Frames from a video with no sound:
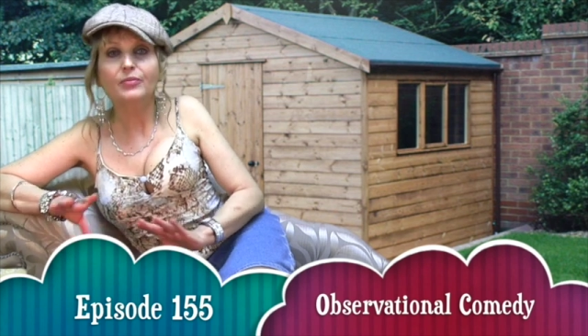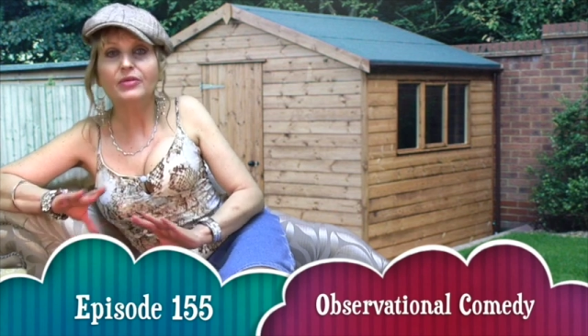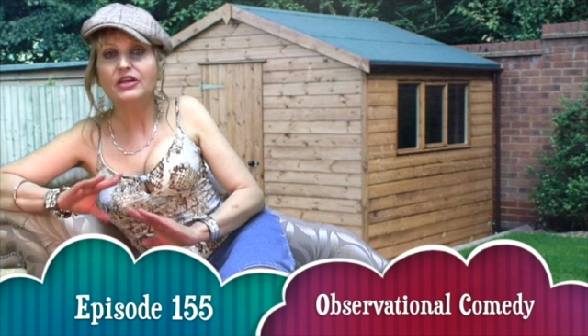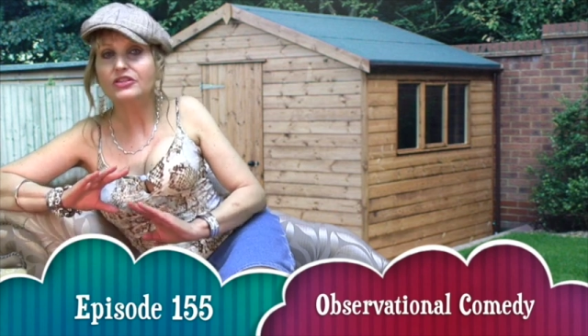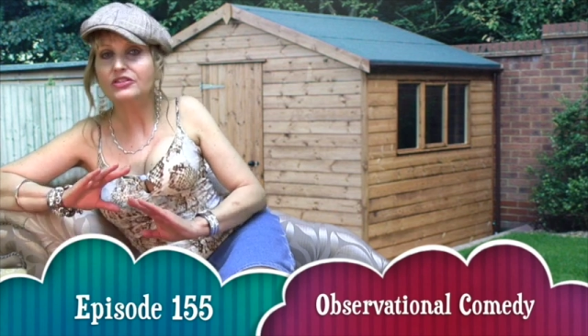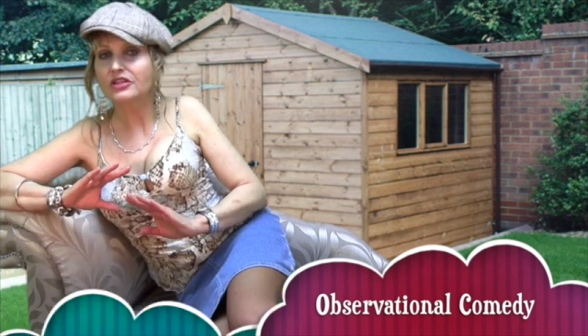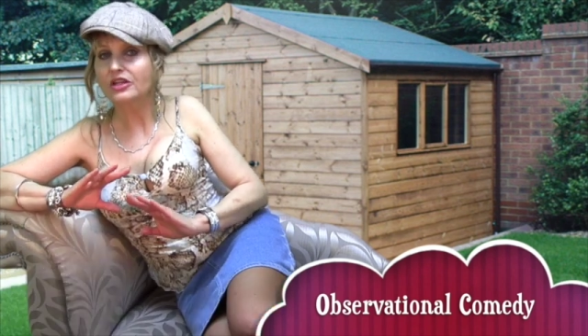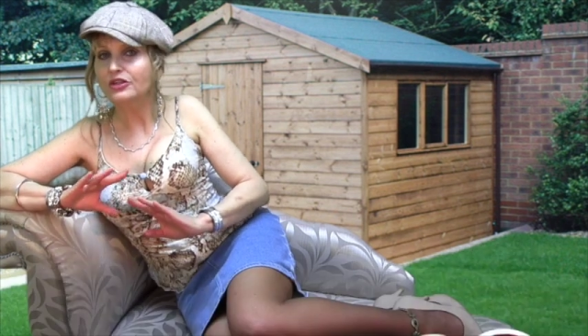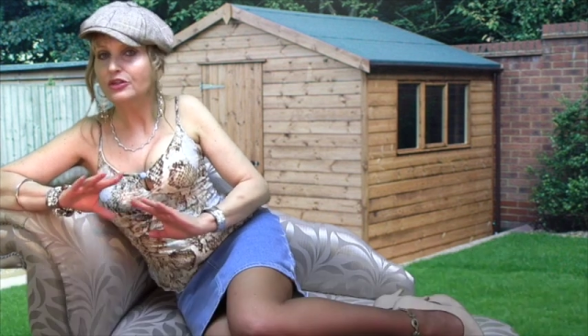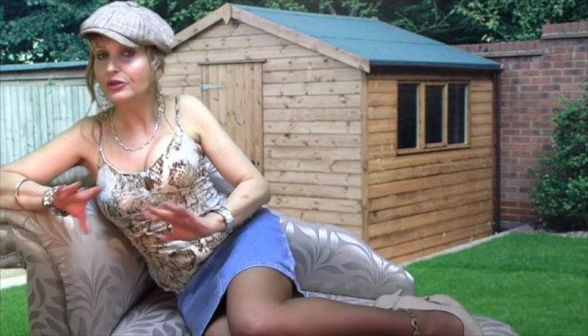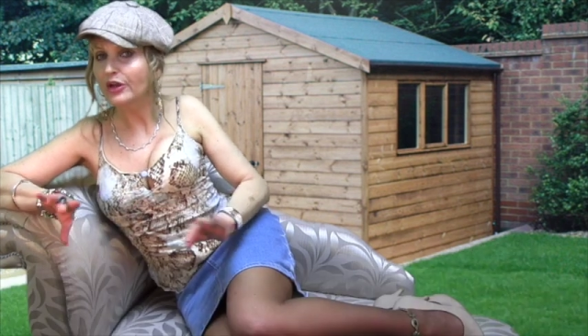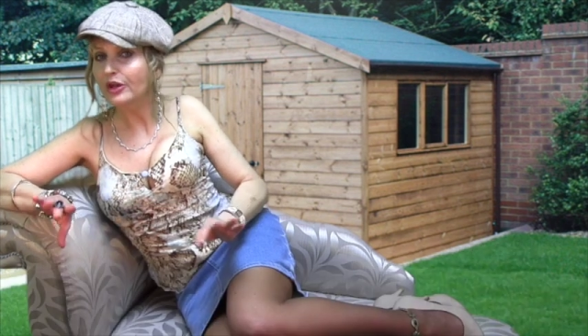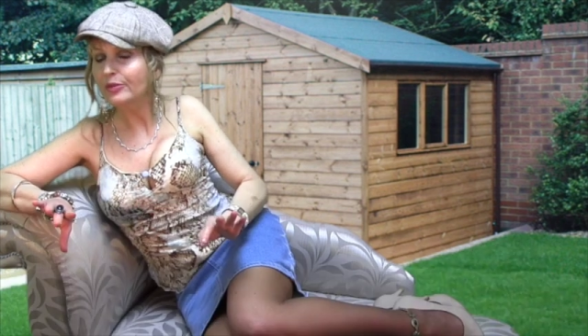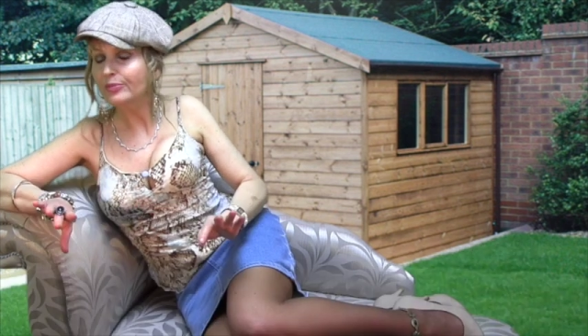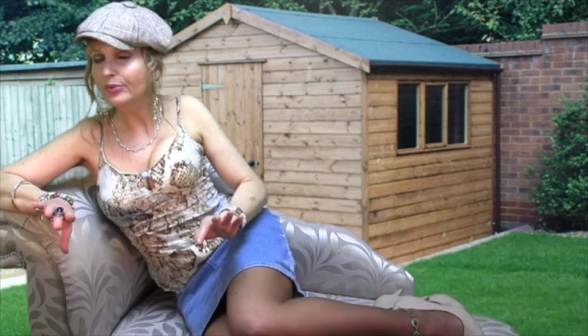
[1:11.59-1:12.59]
because at
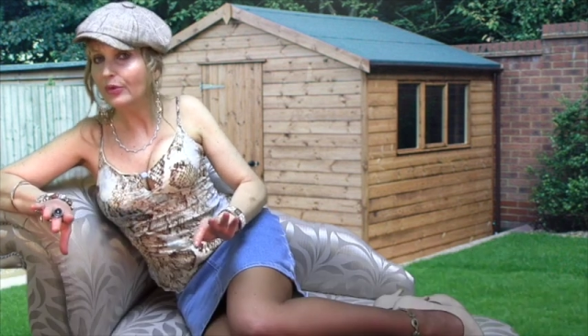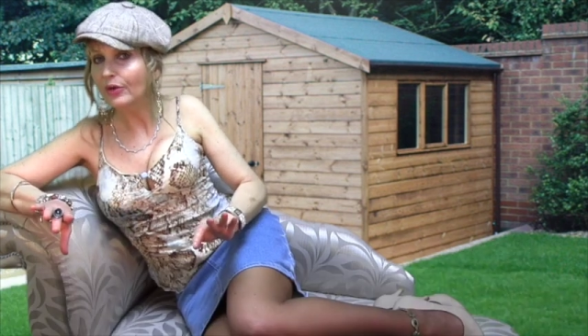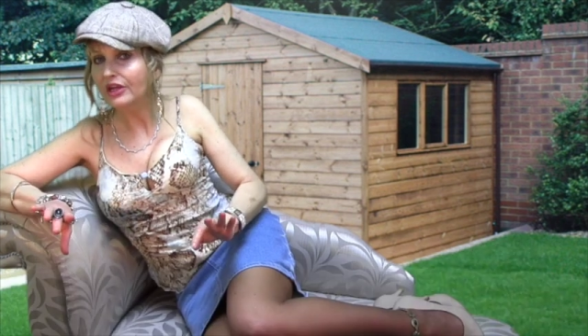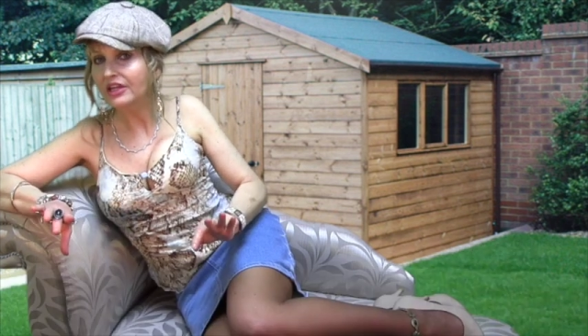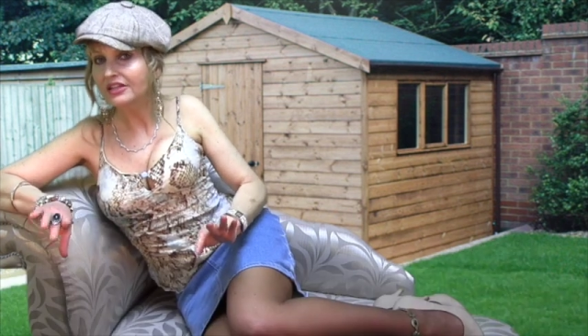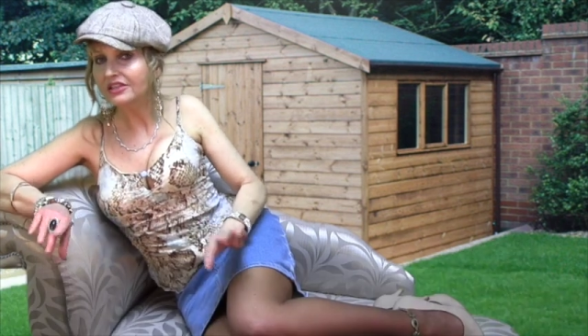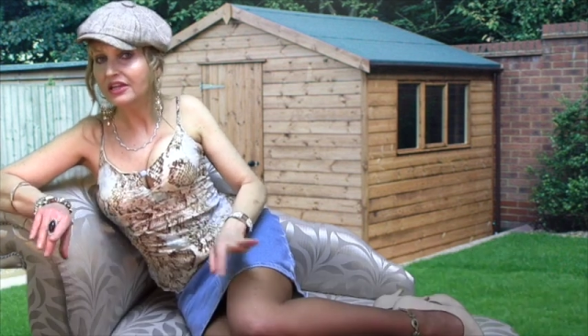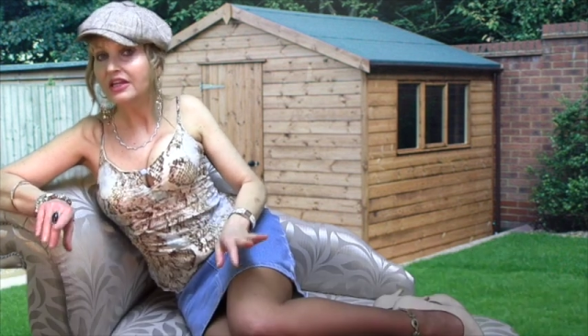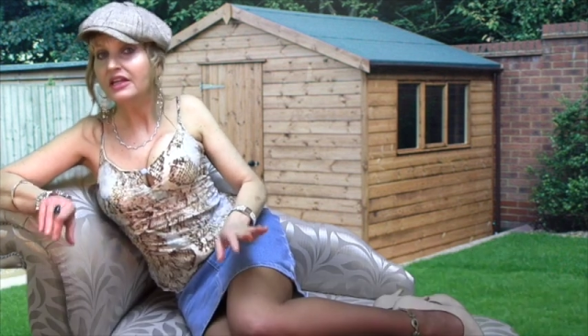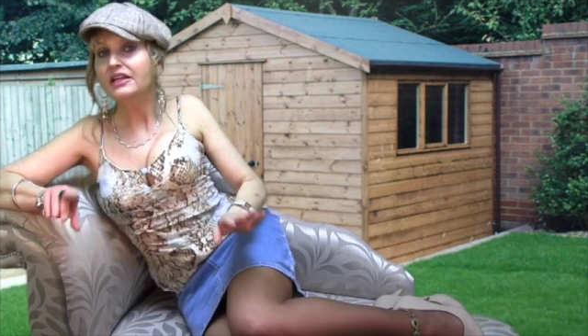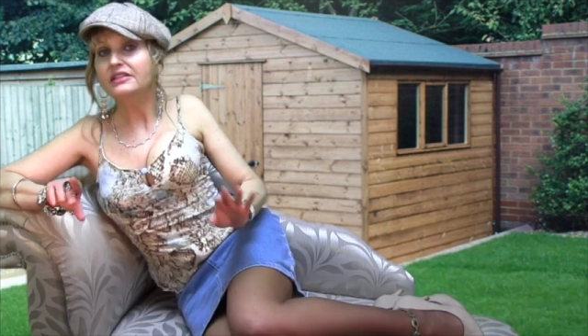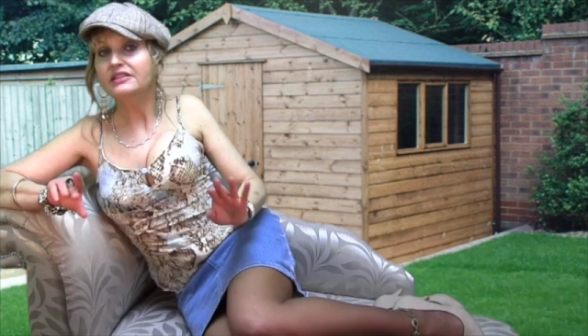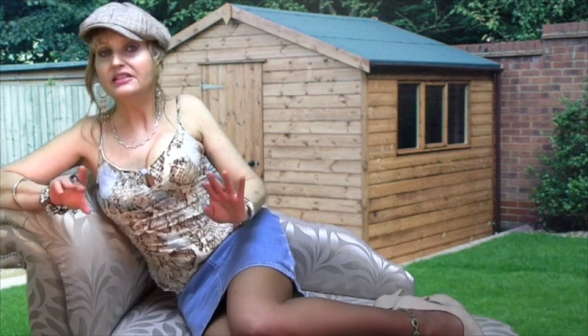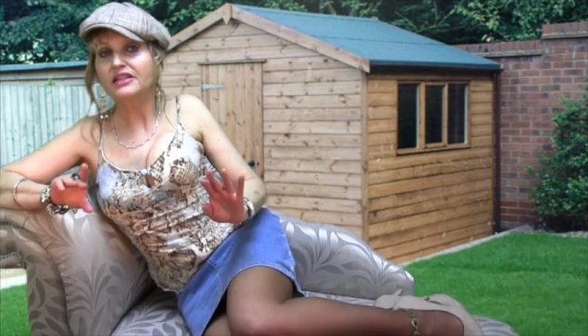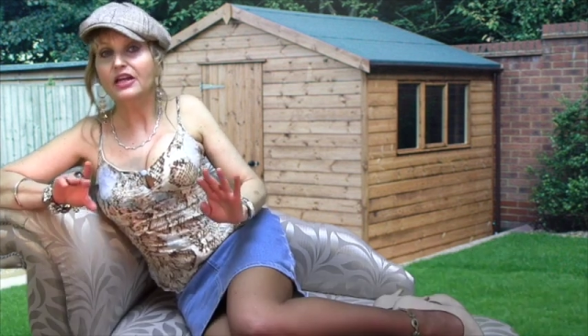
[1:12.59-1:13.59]
no point
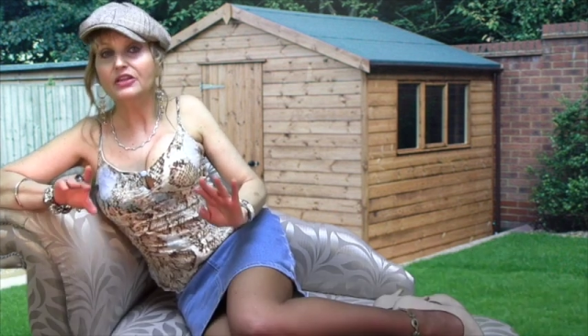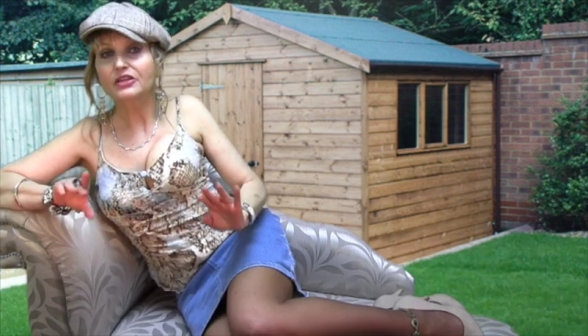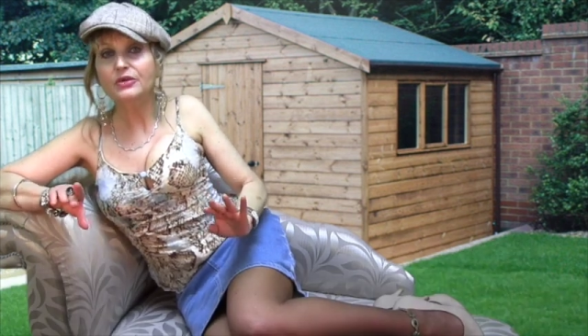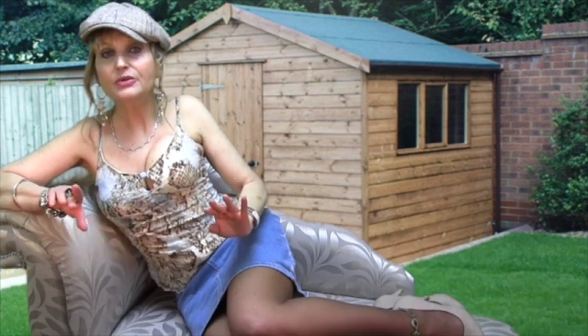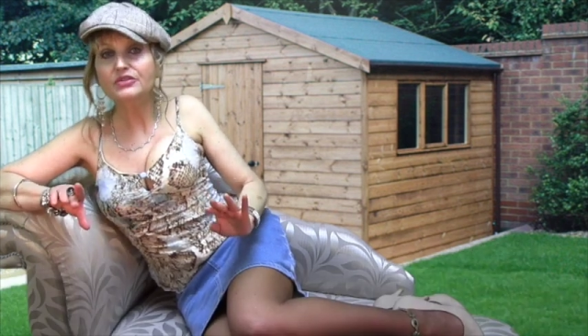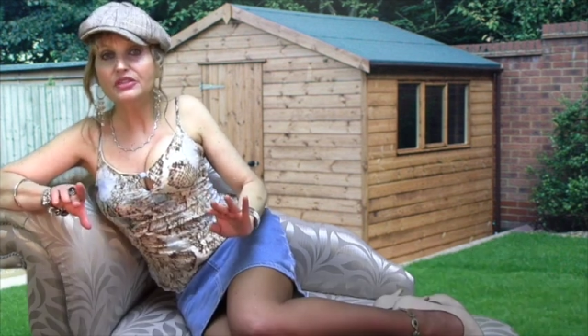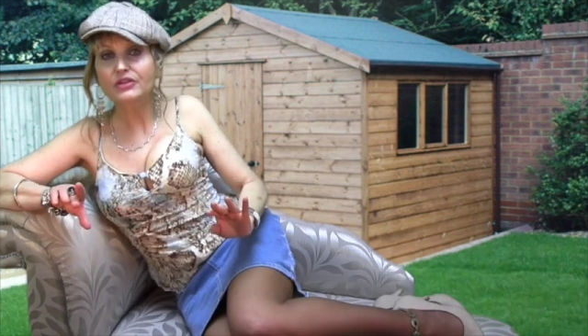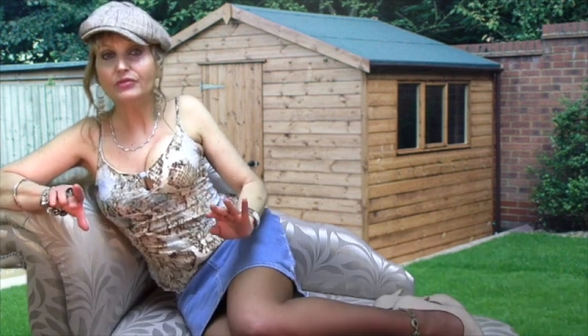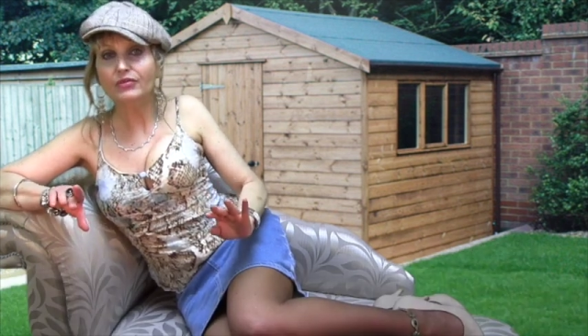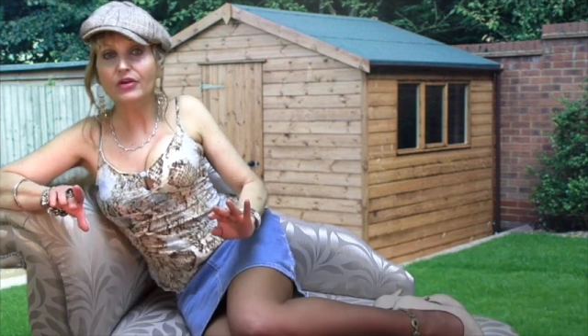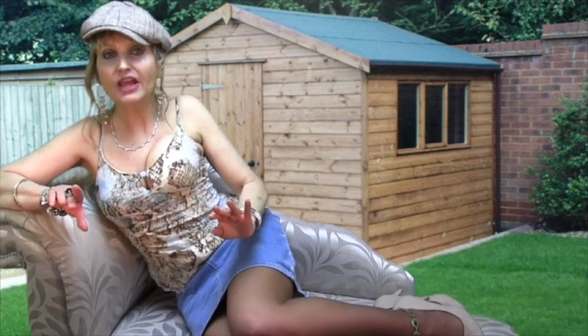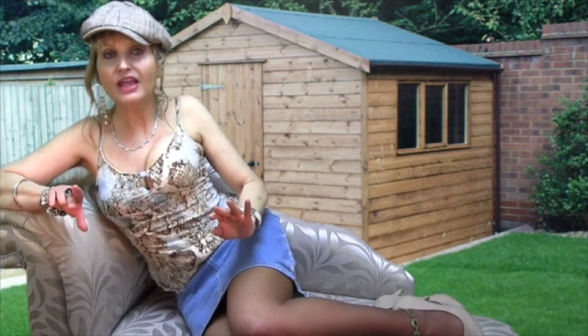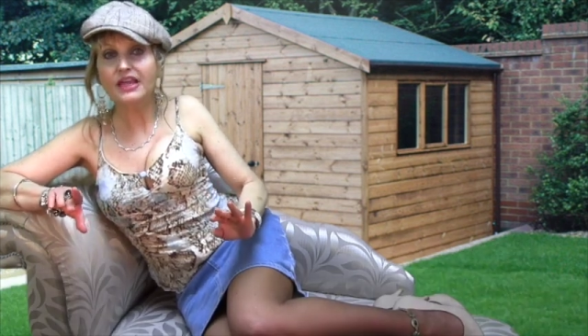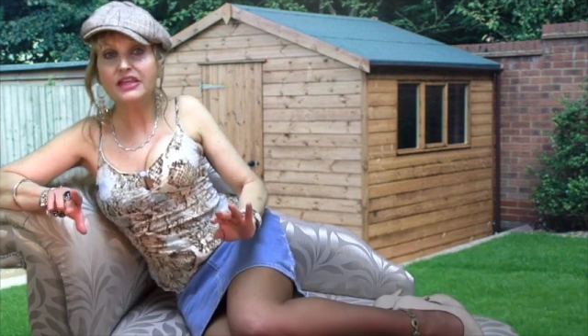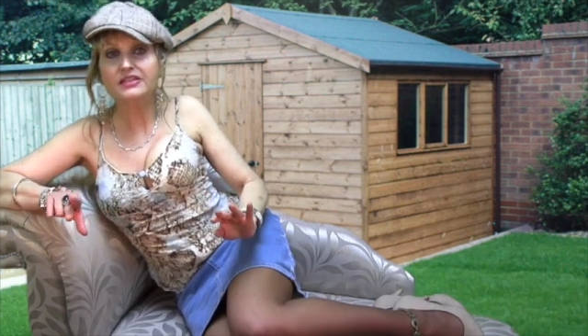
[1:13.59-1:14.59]
did I use the
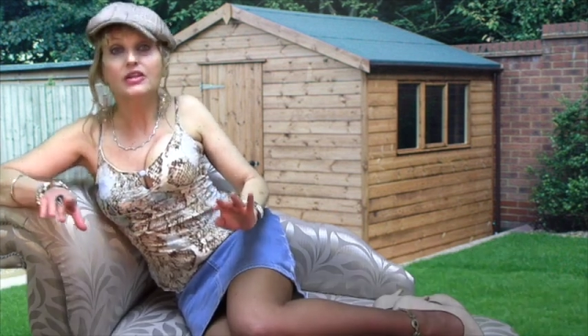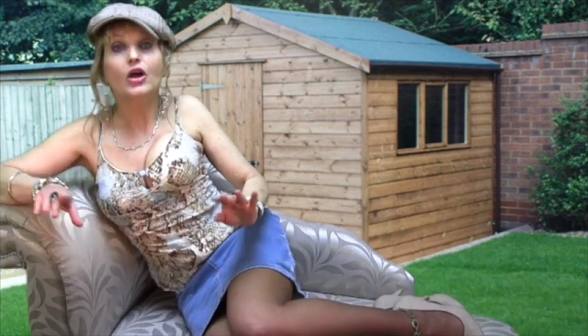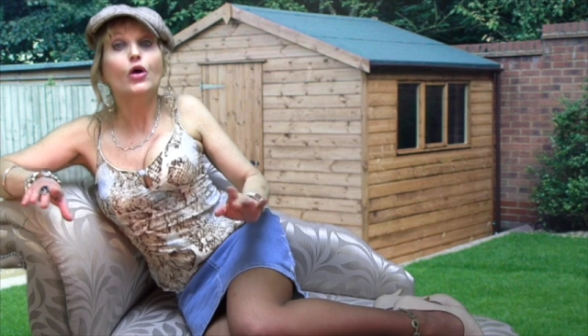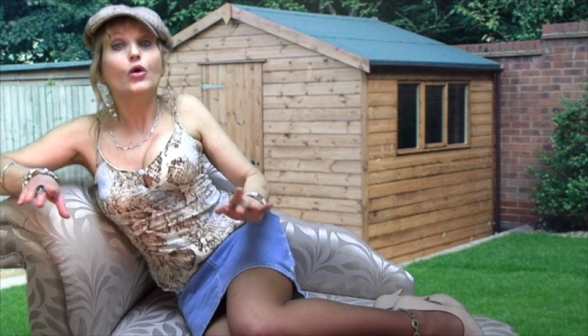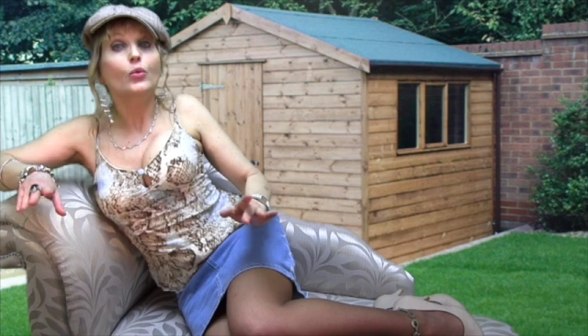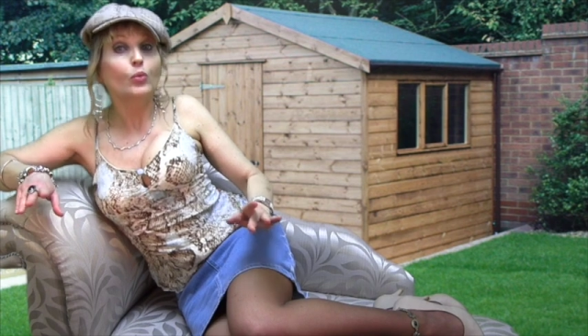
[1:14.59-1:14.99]
phrase,